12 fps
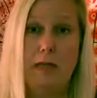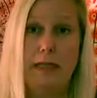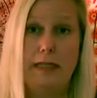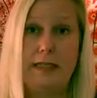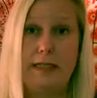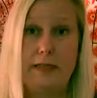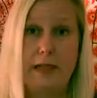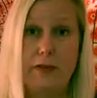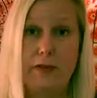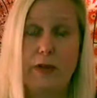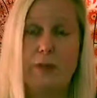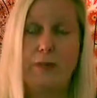It does
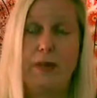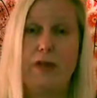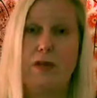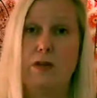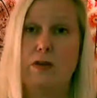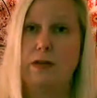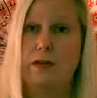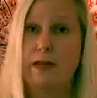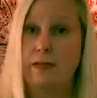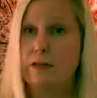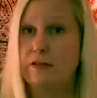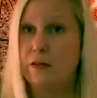cover it, but there's
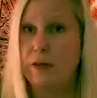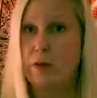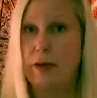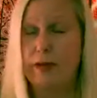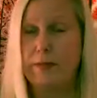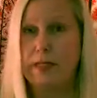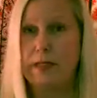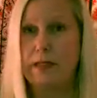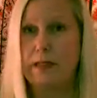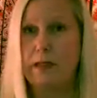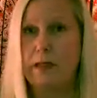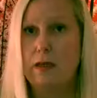tons of
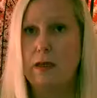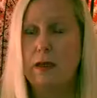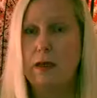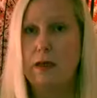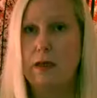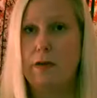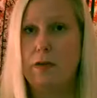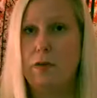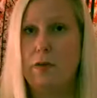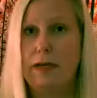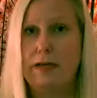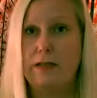requirements.
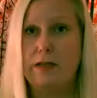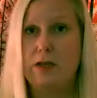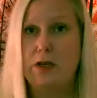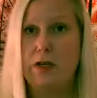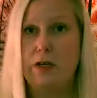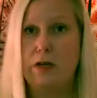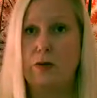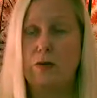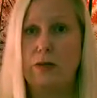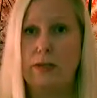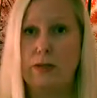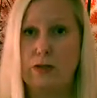When I
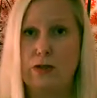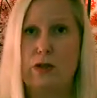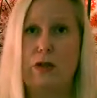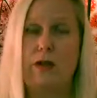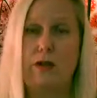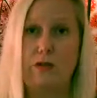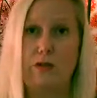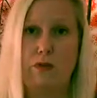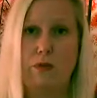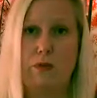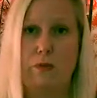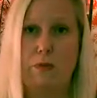started researching it
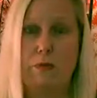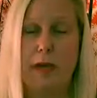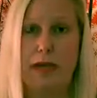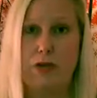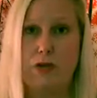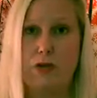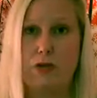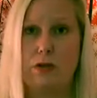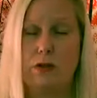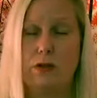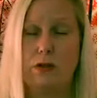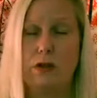through my
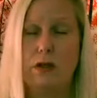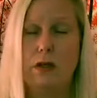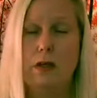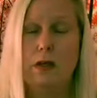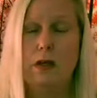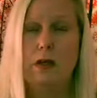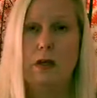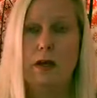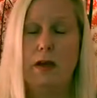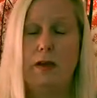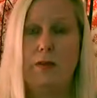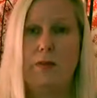insurance,
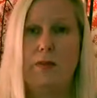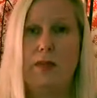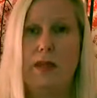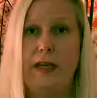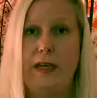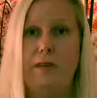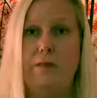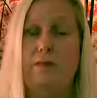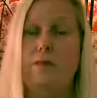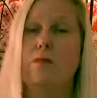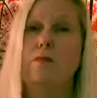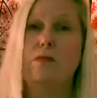they
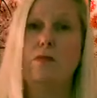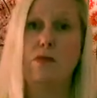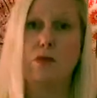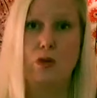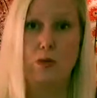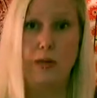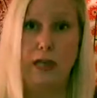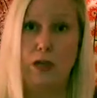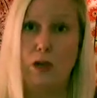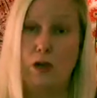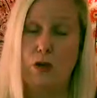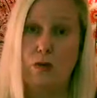told me to
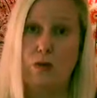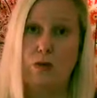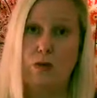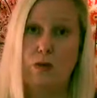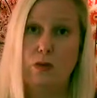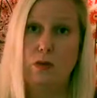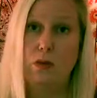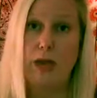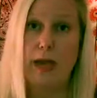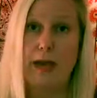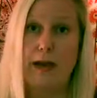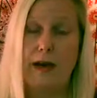go
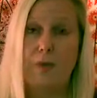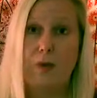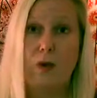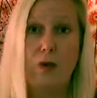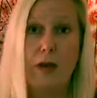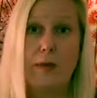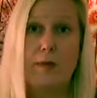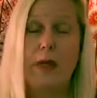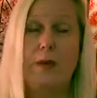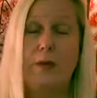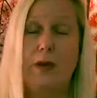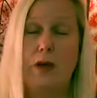look at a program
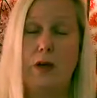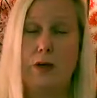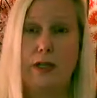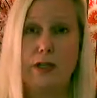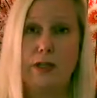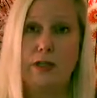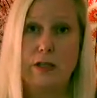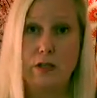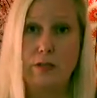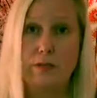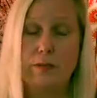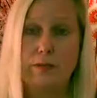up at
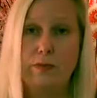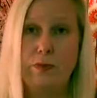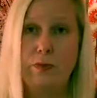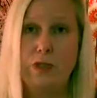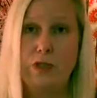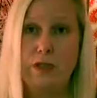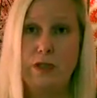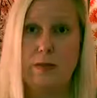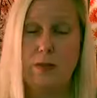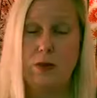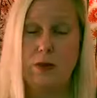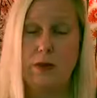OHSU, which is
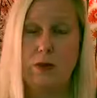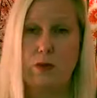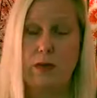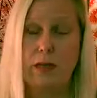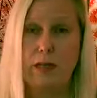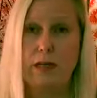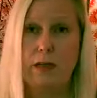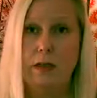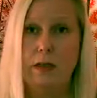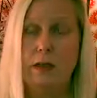in Portland, Oregon.